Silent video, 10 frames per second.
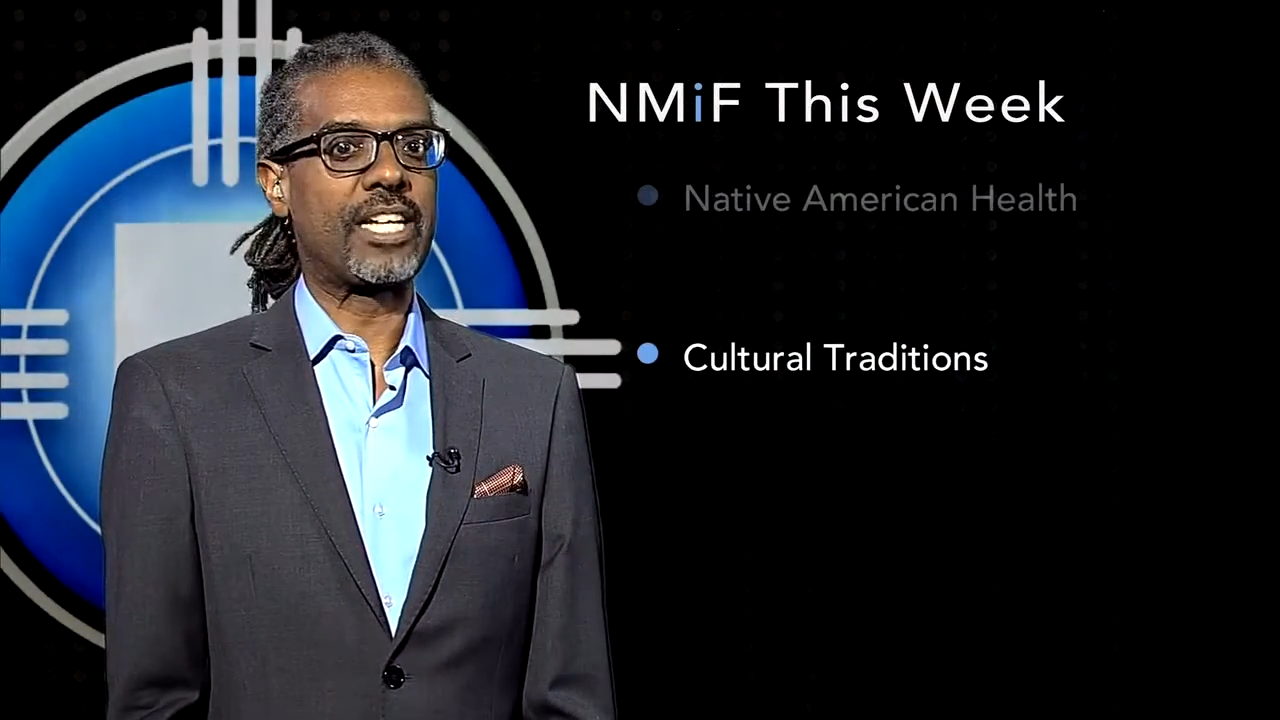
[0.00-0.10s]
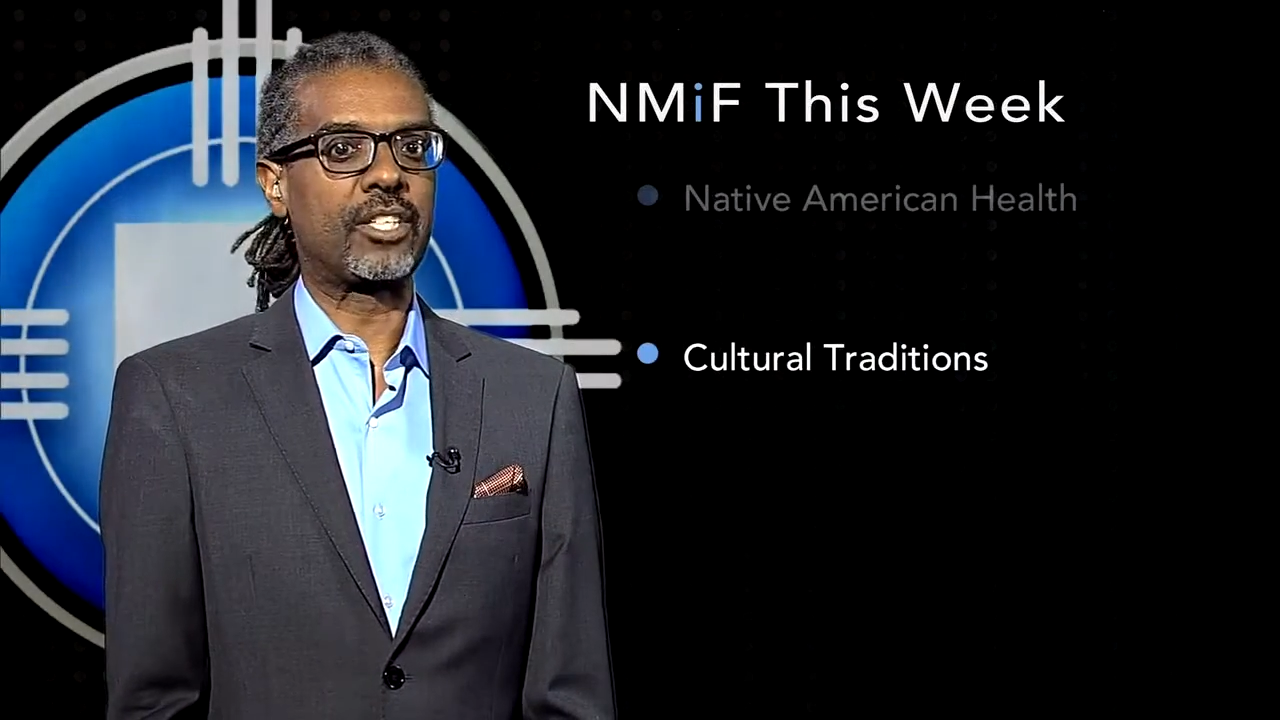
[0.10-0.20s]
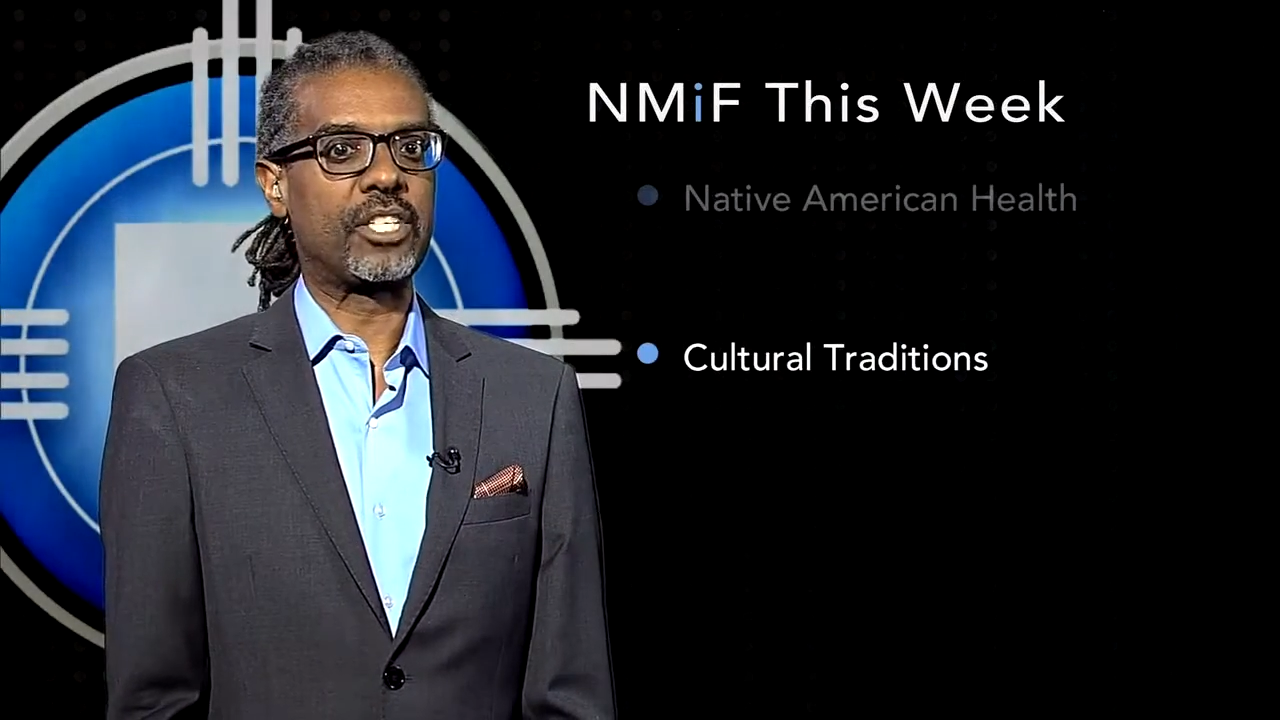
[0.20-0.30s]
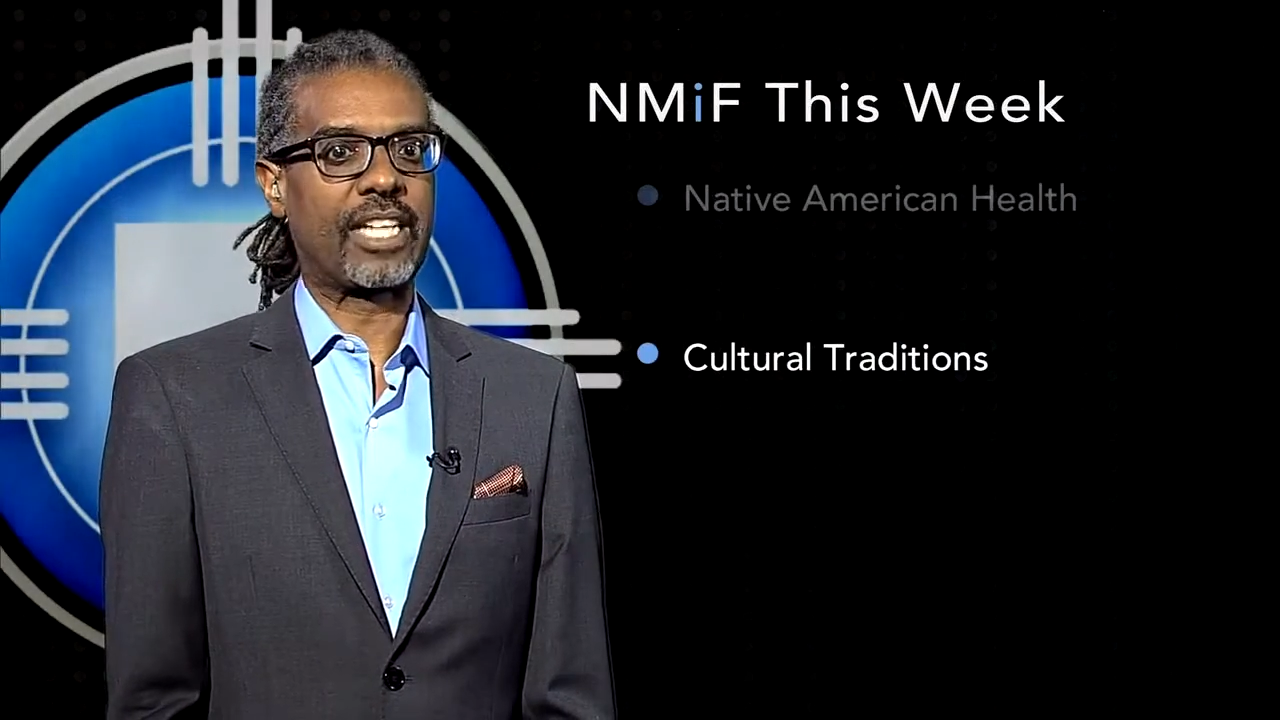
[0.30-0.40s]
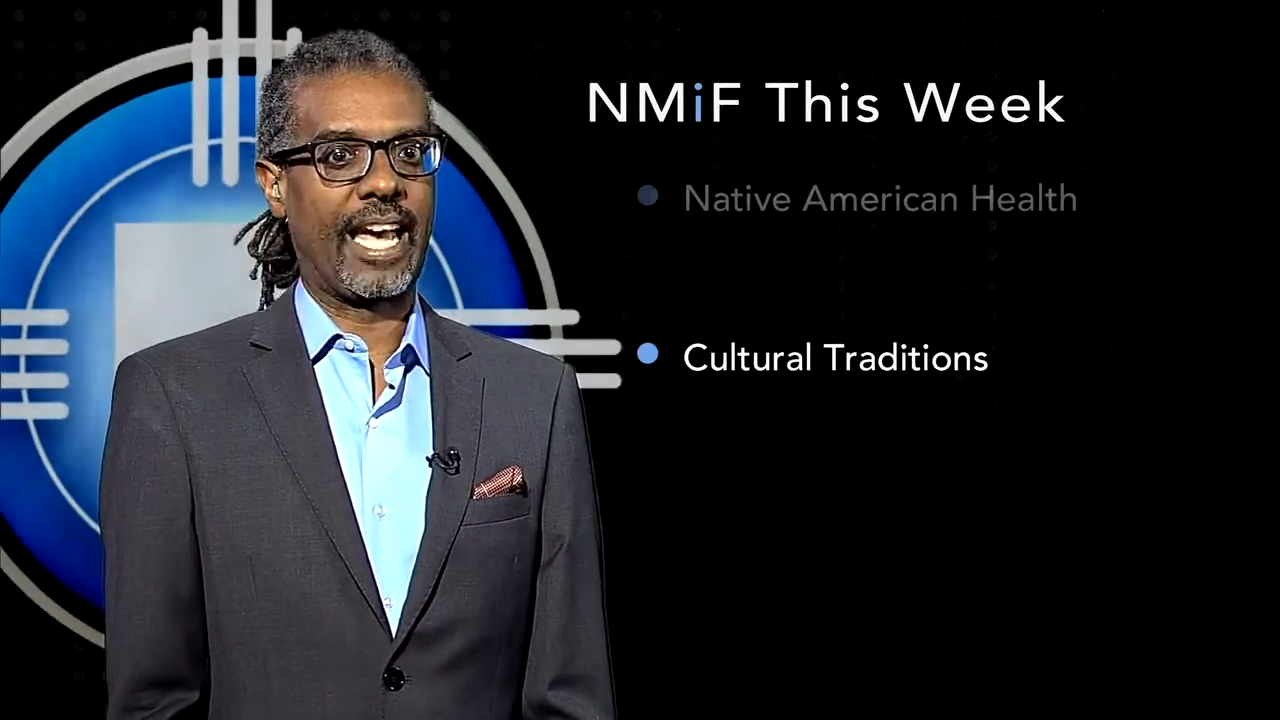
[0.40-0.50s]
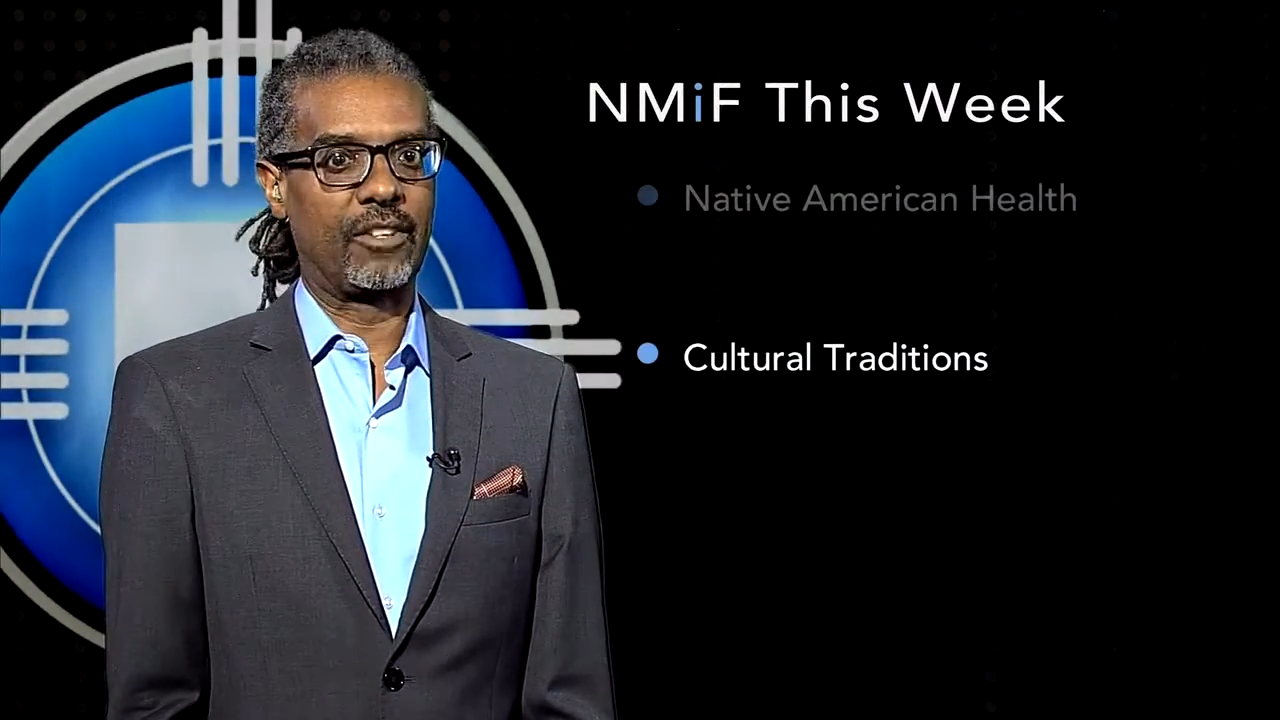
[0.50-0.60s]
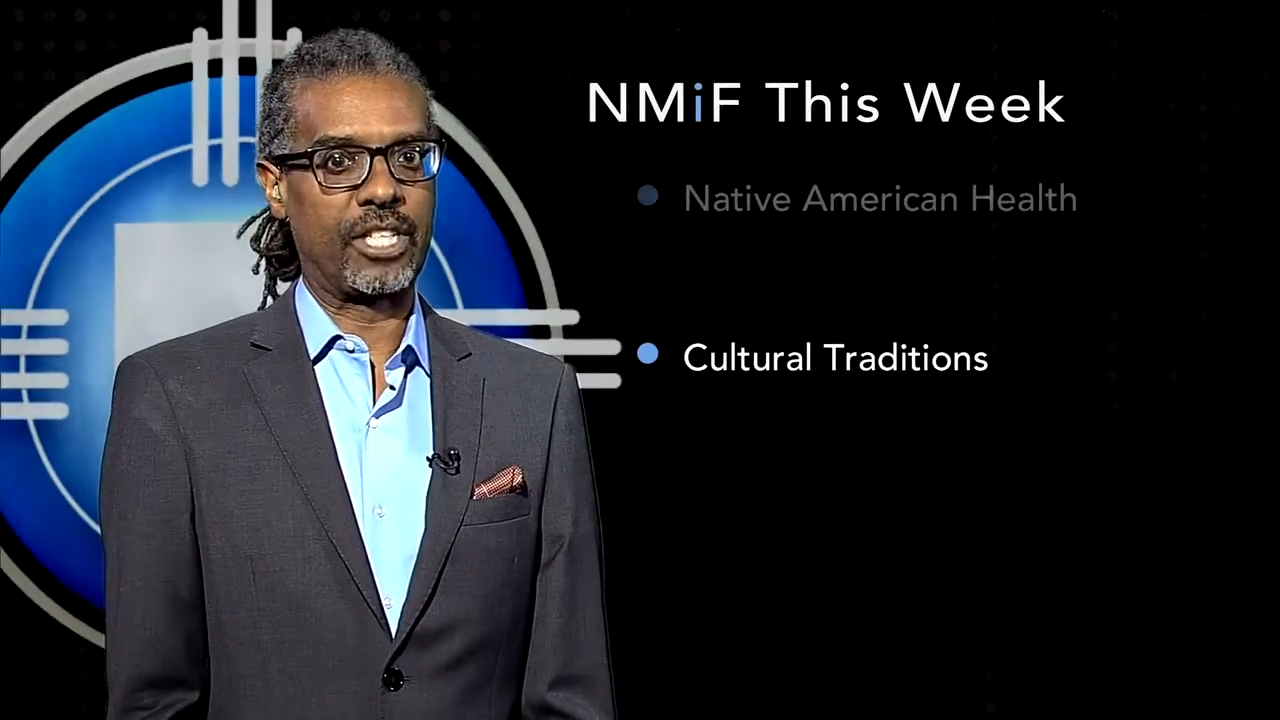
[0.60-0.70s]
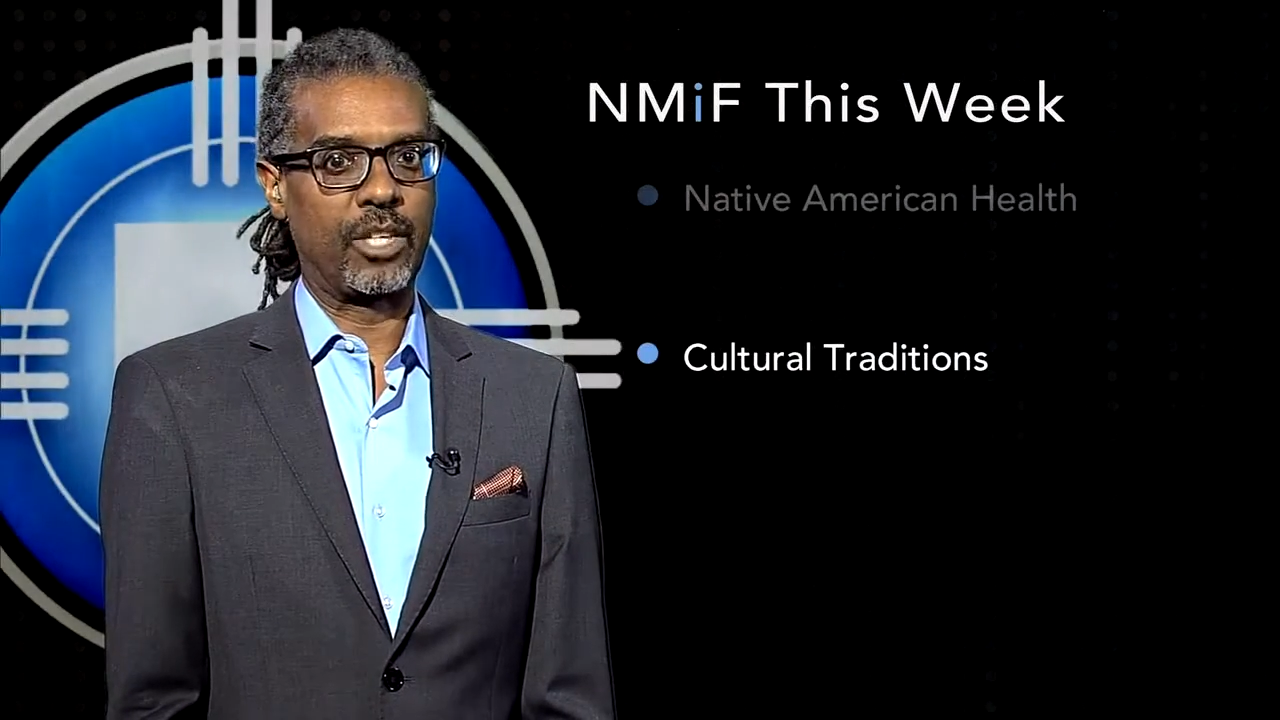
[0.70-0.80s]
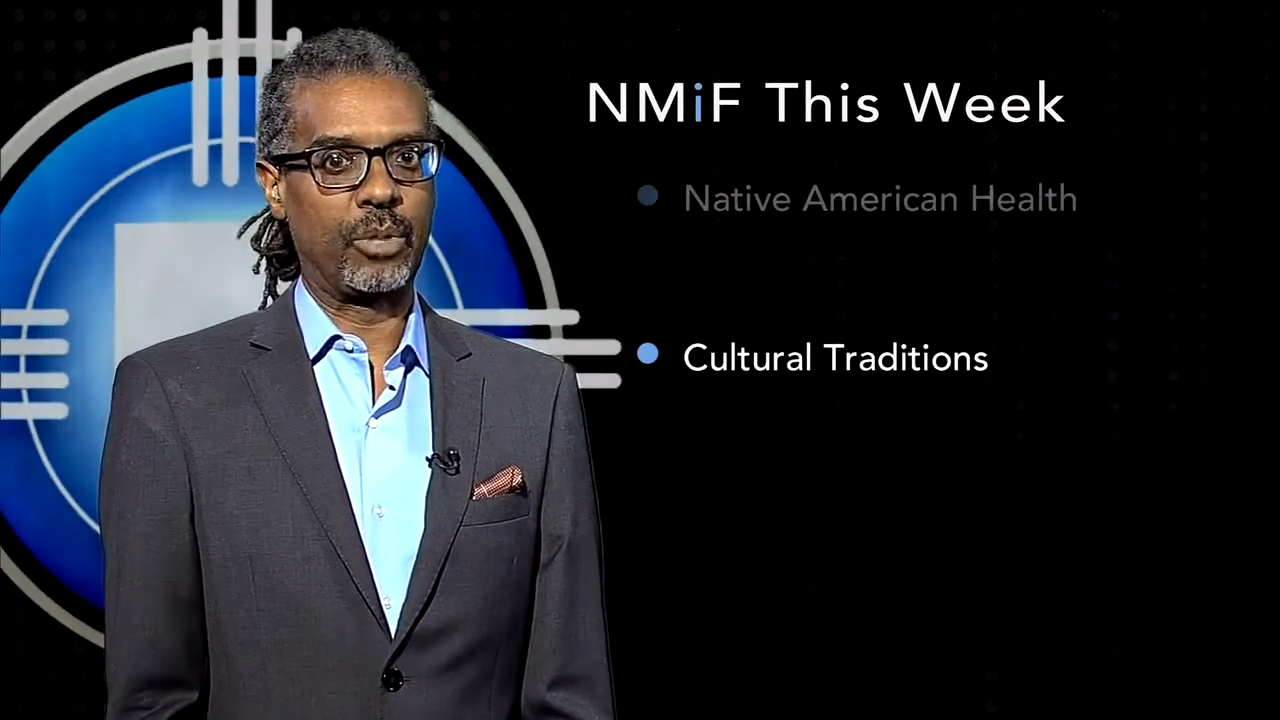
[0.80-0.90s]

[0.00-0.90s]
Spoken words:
Angeles County,